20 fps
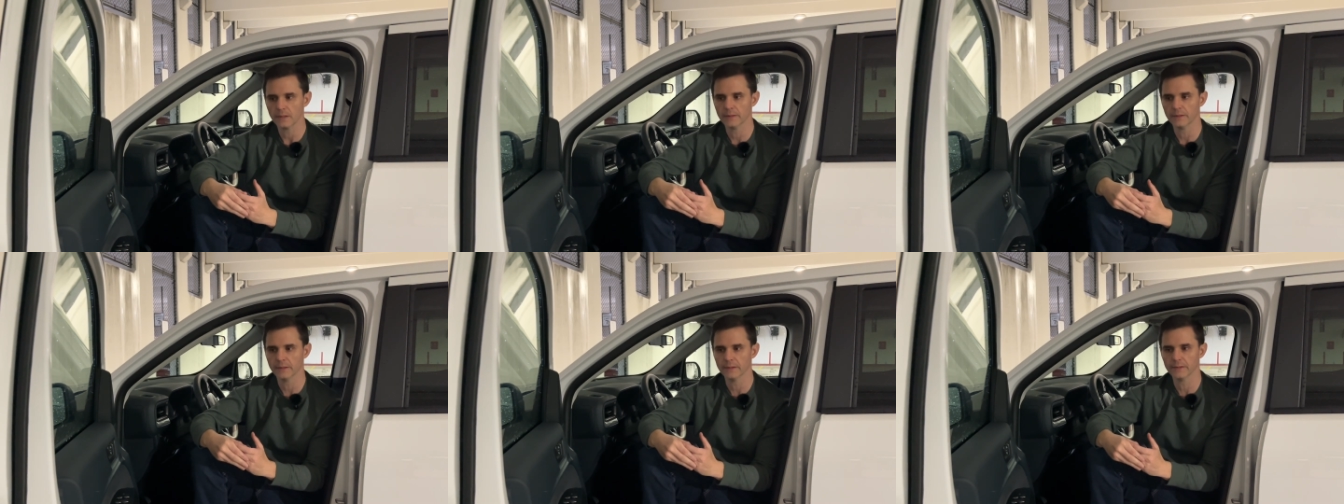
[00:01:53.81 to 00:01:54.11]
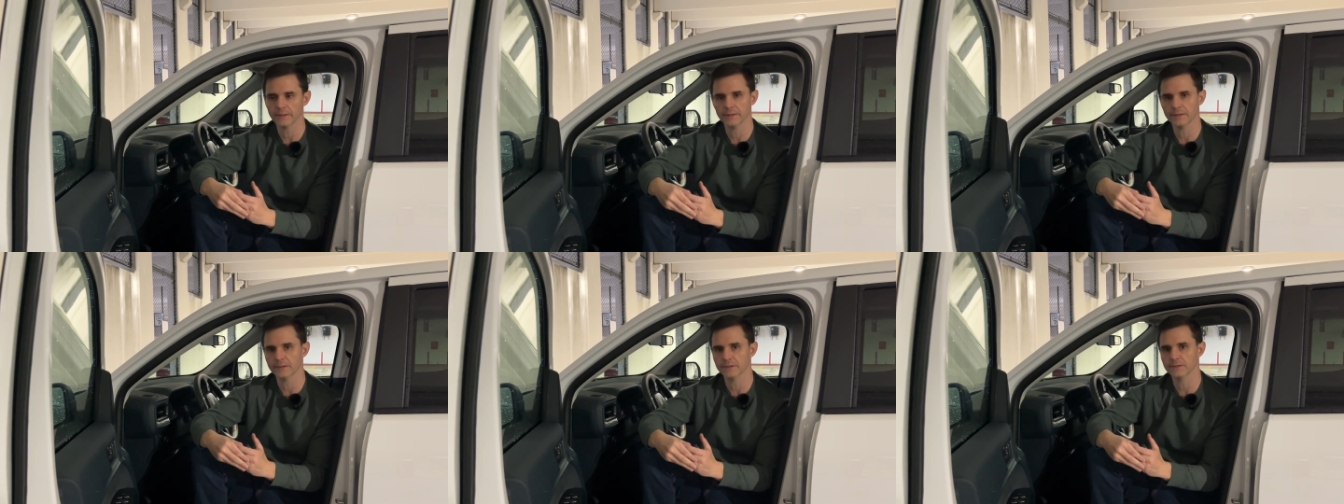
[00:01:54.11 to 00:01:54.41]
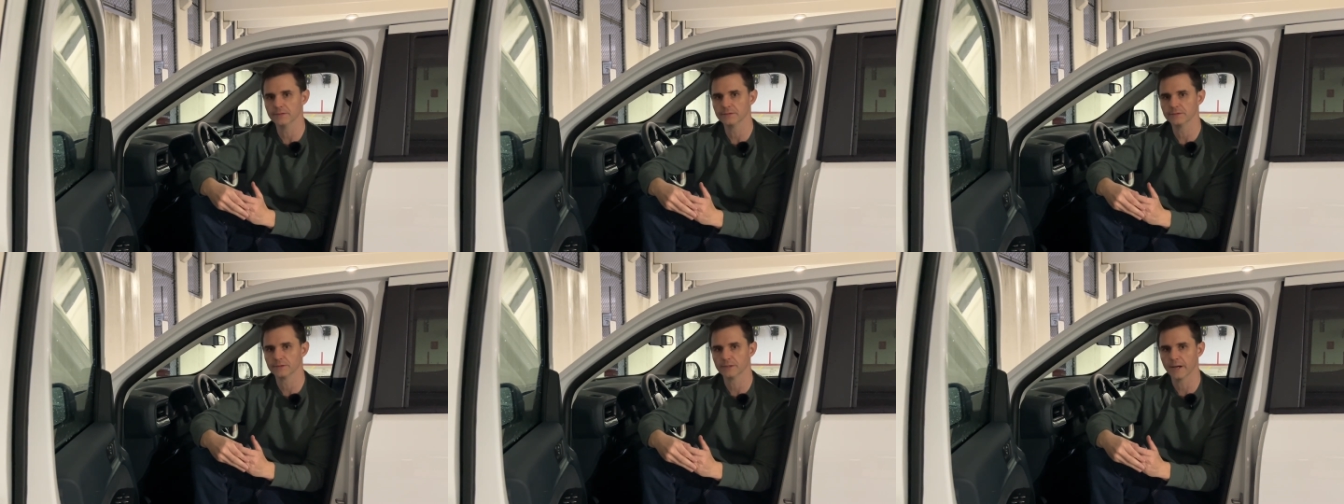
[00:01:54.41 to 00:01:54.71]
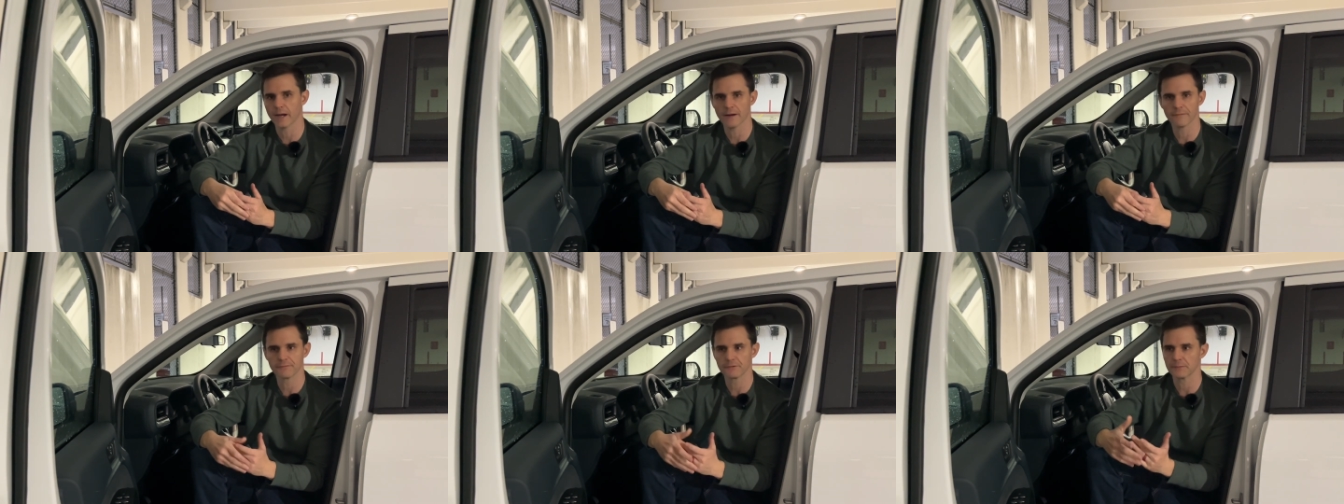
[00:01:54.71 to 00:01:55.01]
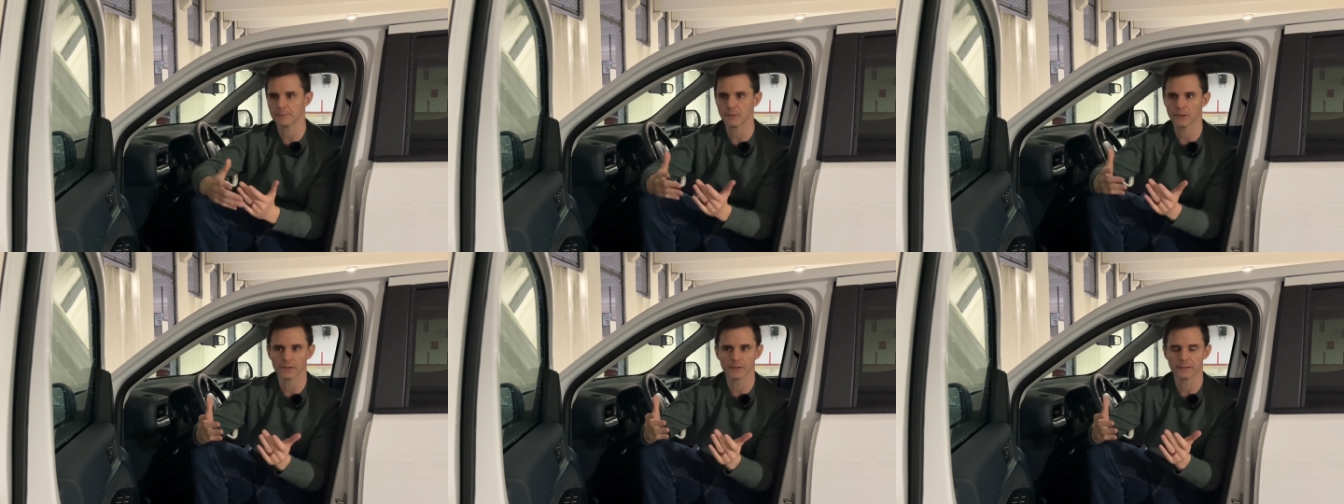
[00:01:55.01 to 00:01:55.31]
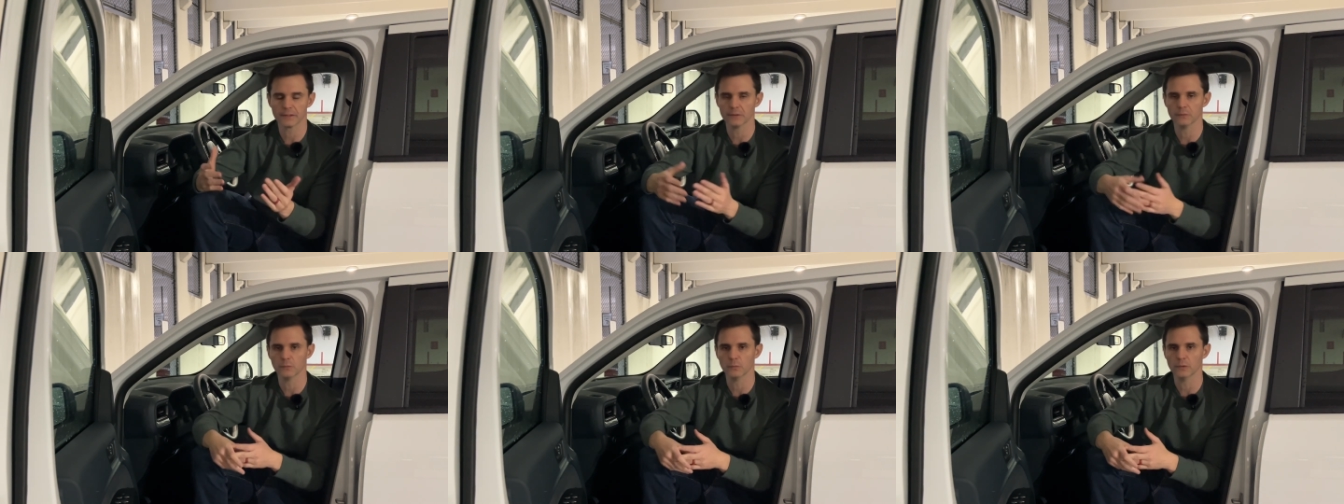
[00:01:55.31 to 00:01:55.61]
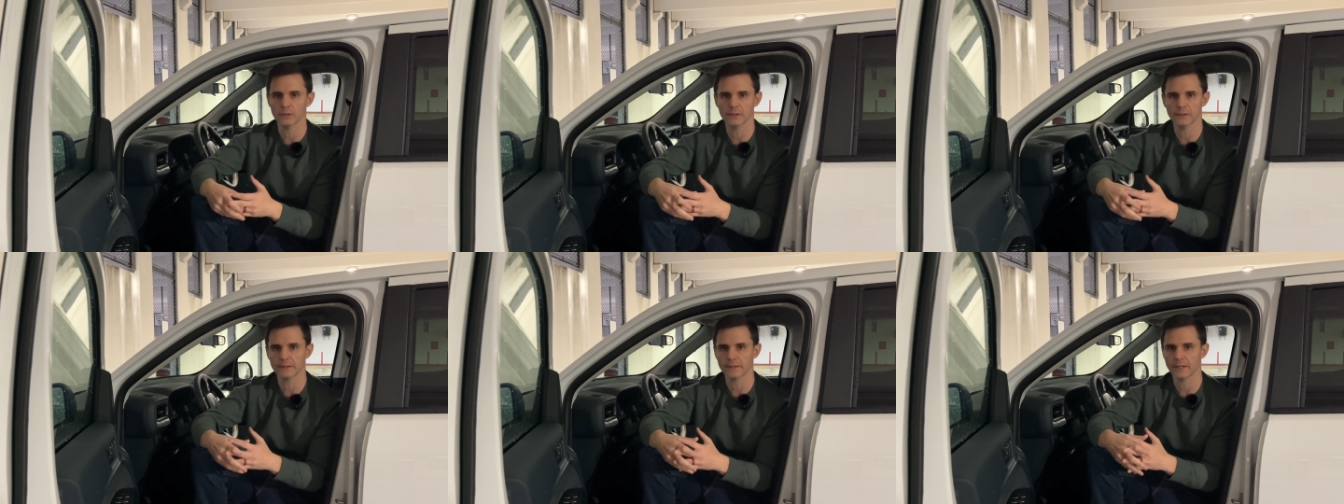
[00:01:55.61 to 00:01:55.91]
It is an aftermarket
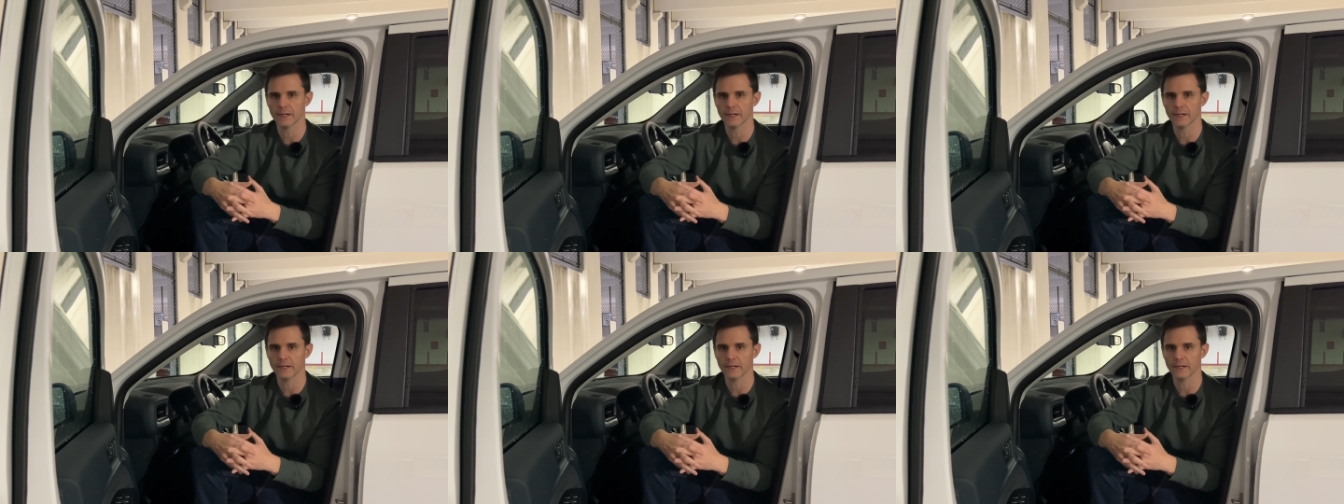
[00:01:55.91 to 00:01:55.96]
one.